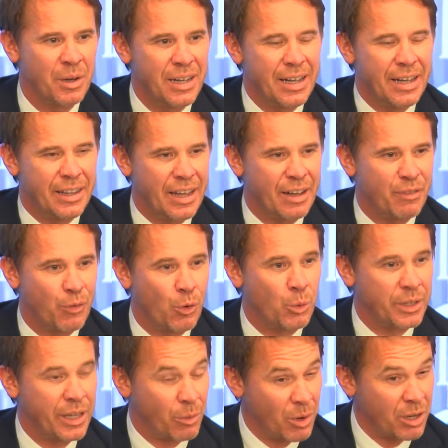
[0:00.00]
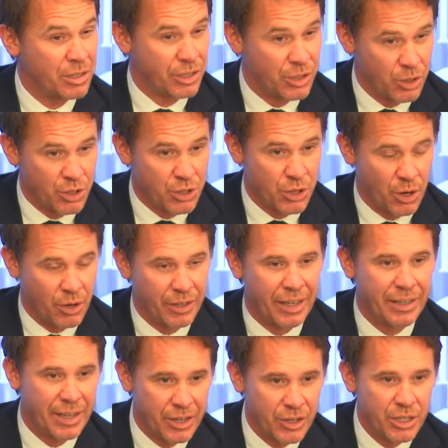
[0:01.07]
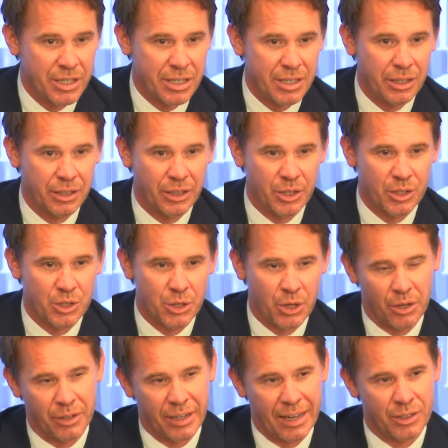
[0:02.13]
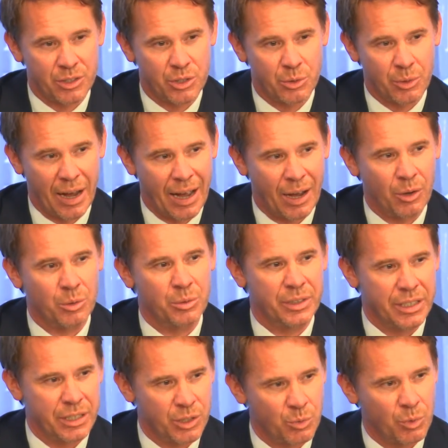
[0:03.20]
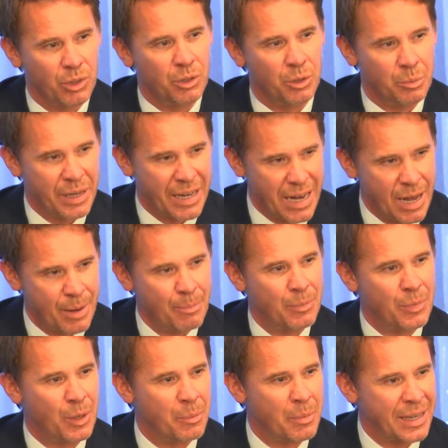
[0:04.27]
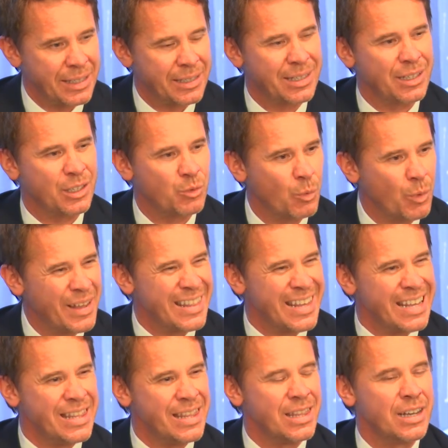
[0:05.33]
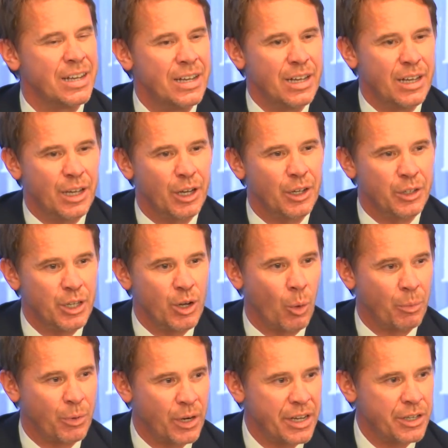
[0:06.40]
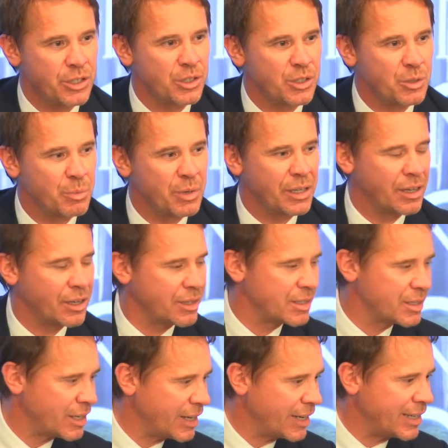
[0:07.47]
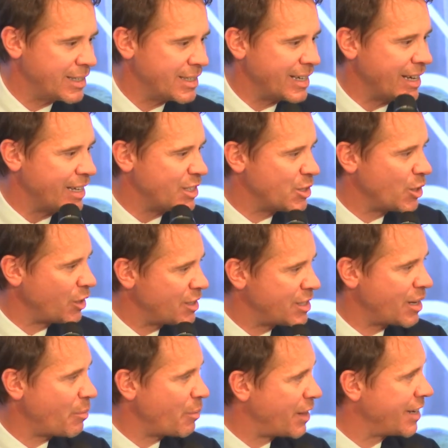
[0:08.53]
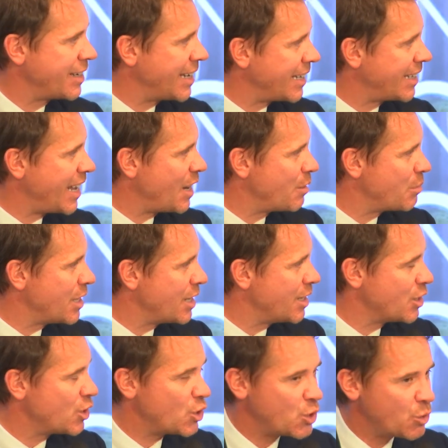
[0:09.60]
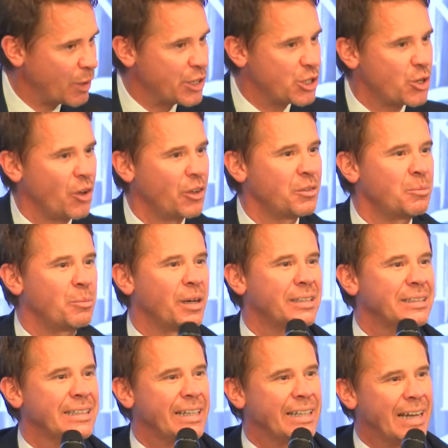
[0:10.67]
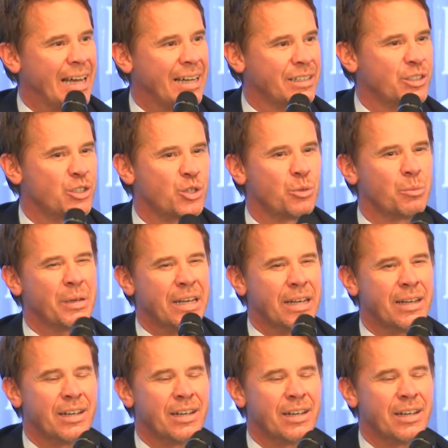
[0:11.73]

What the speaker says: therefore there was concern, and there is still concern as to how this will be implemented within the operations, because it's not something that can be switched on, but it has to be